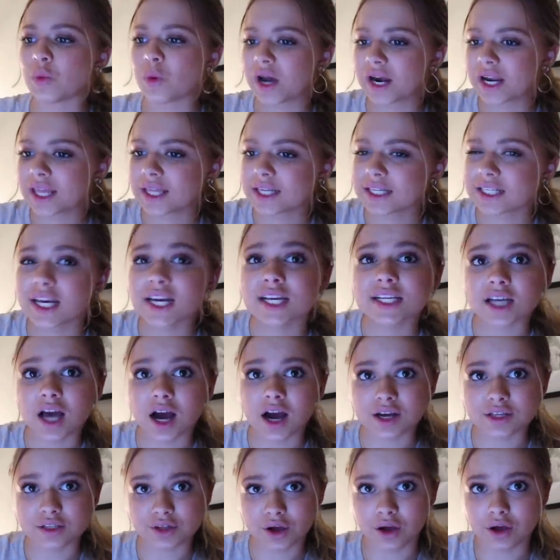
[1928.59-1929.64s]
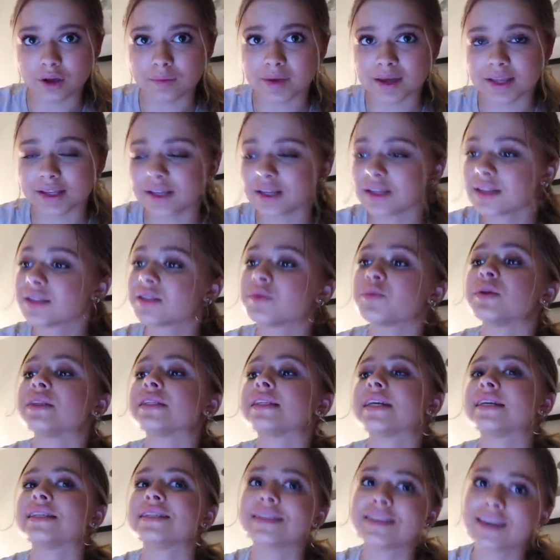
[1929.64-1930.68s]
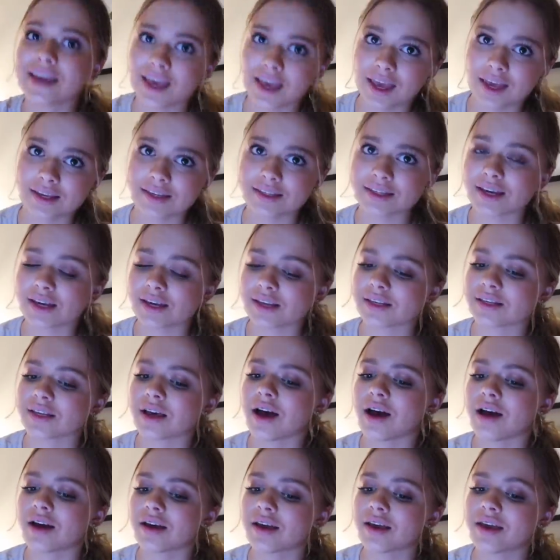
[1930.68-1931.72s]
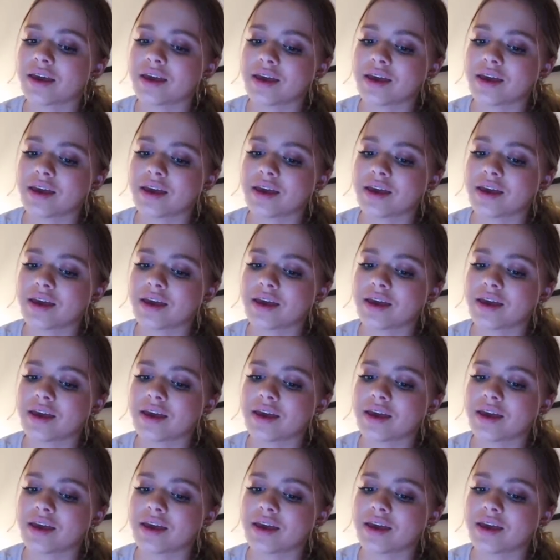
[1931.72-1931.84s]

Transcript: one of the TikToks on my list was a singing TikTok,